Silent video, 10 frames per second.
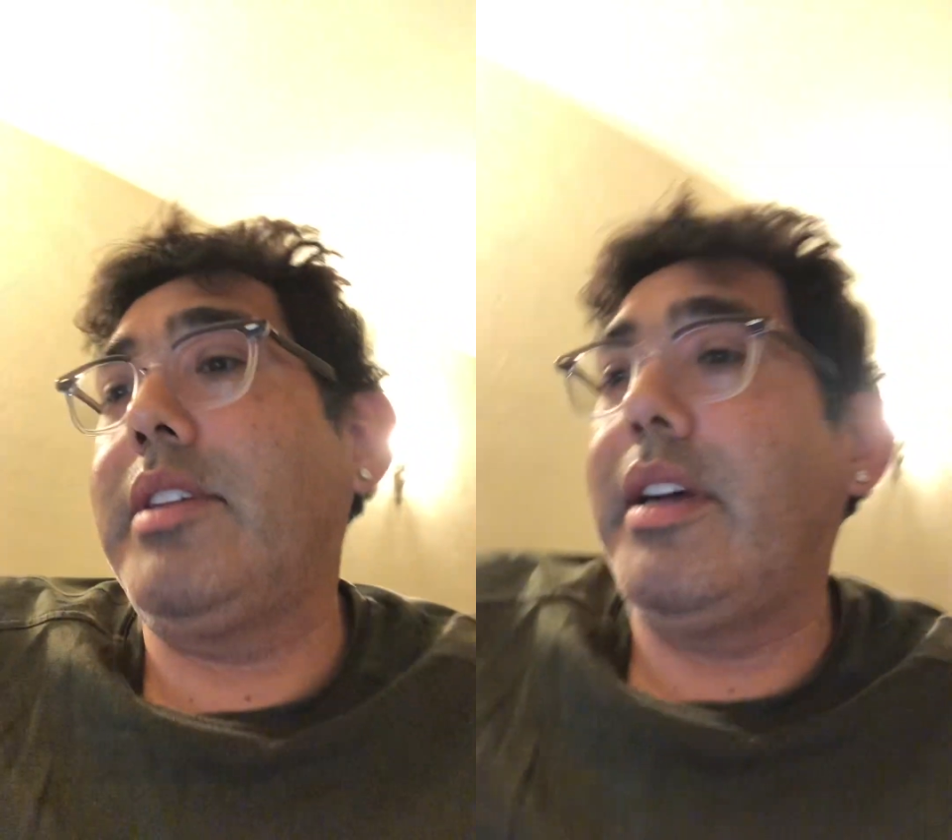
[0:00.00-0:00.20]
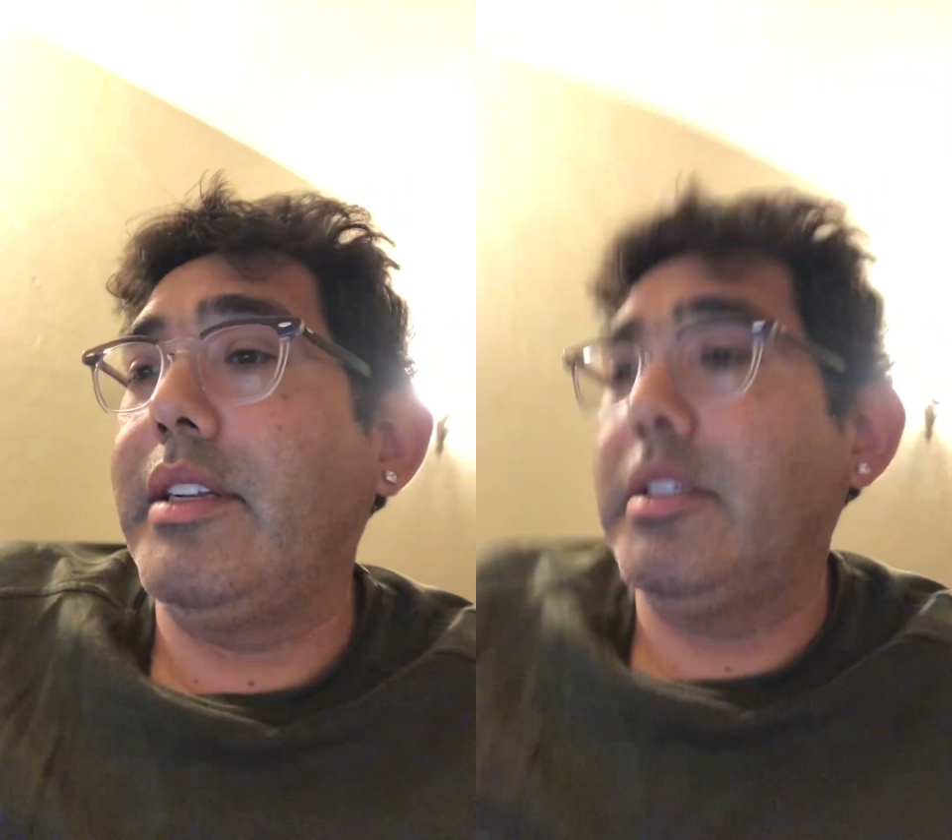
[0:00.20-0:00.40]

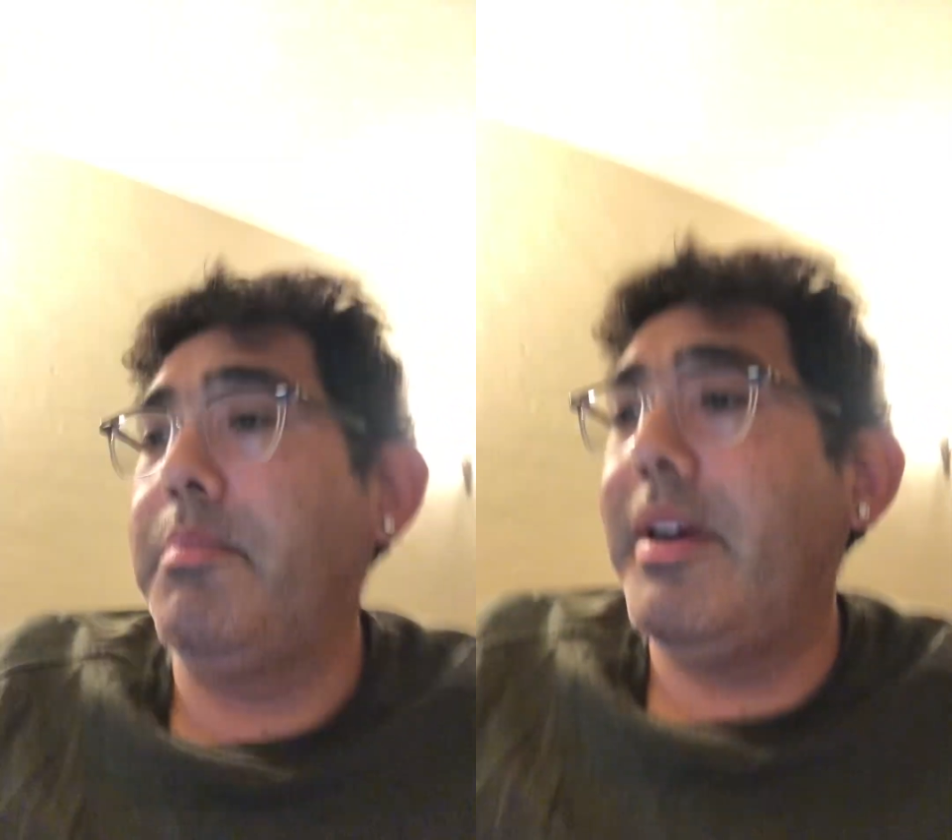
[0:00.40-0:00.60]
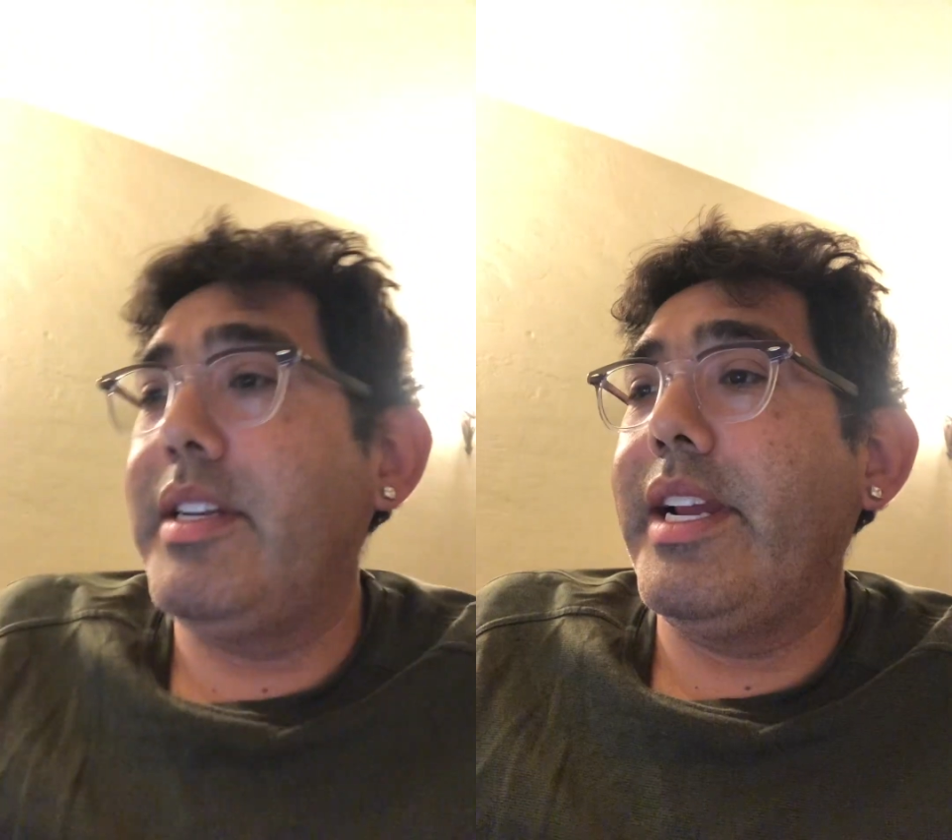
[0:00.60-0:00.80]
on this
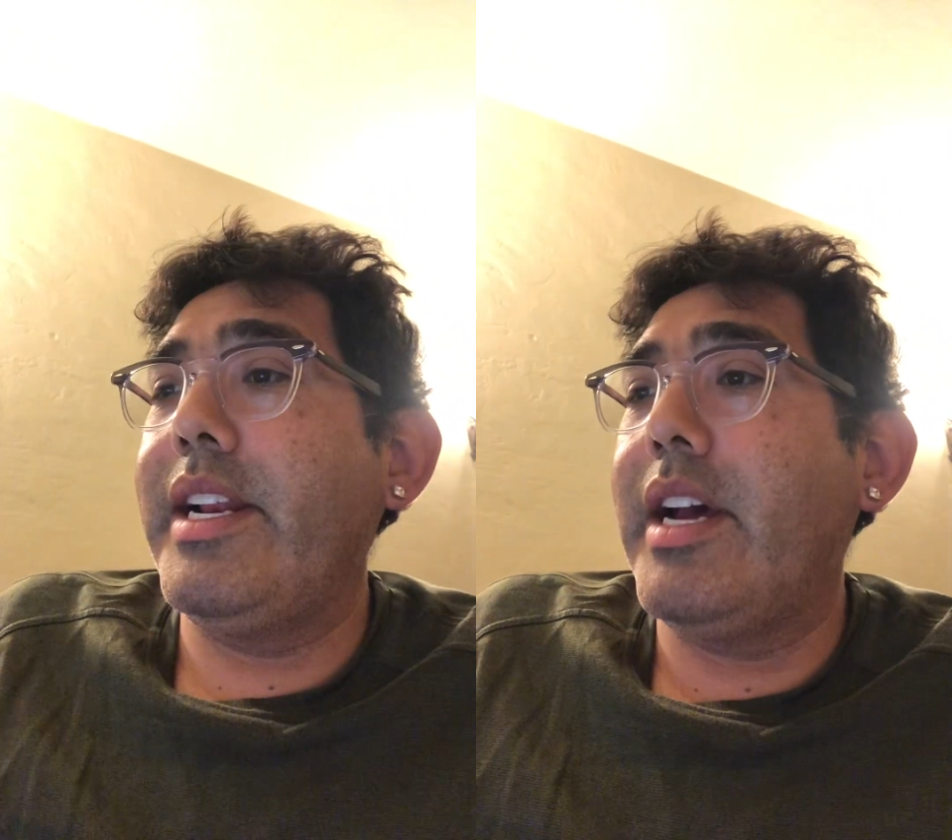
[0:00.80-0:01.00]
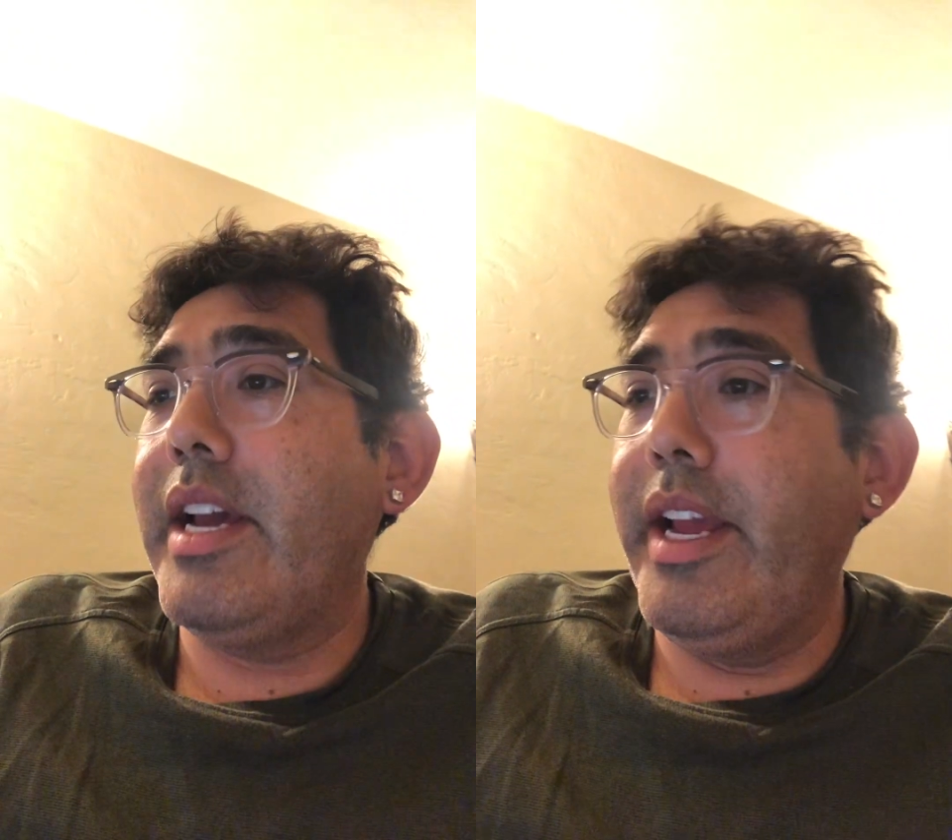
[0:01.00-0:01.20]
Monday
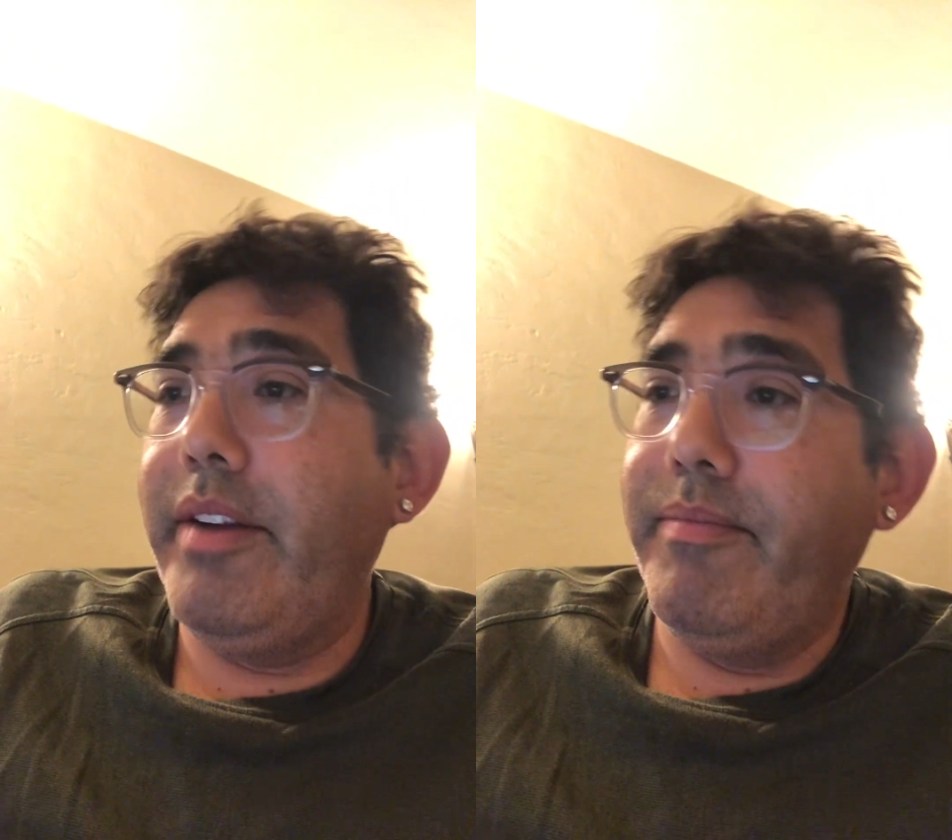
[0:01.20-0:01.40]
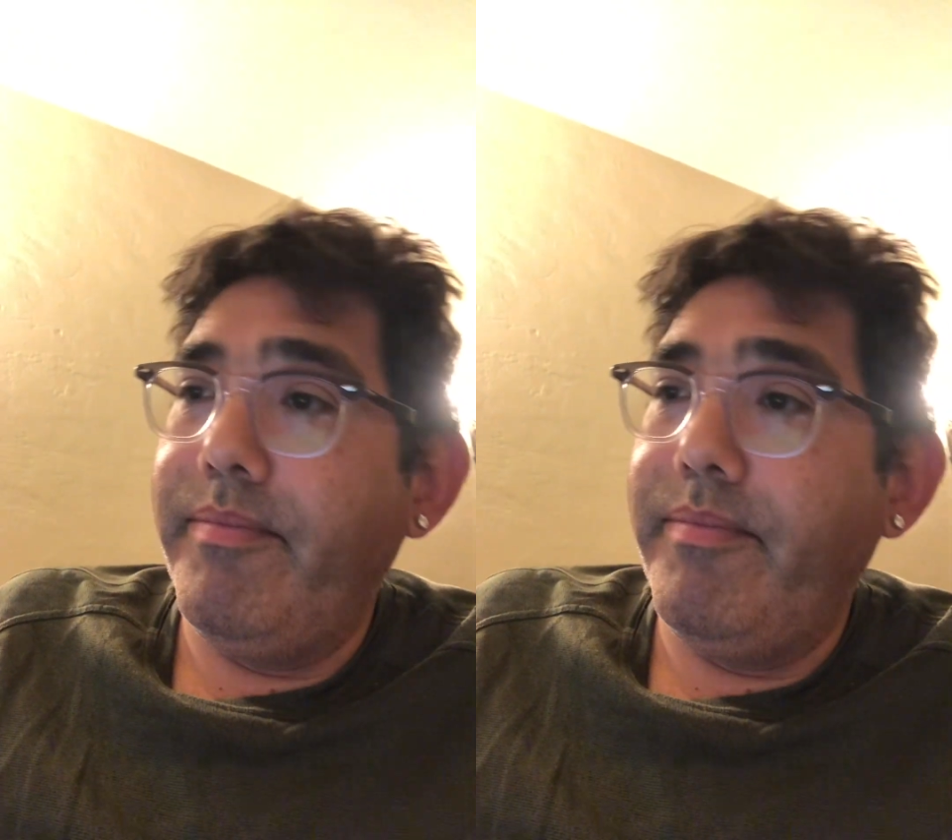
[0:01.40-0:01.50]
night.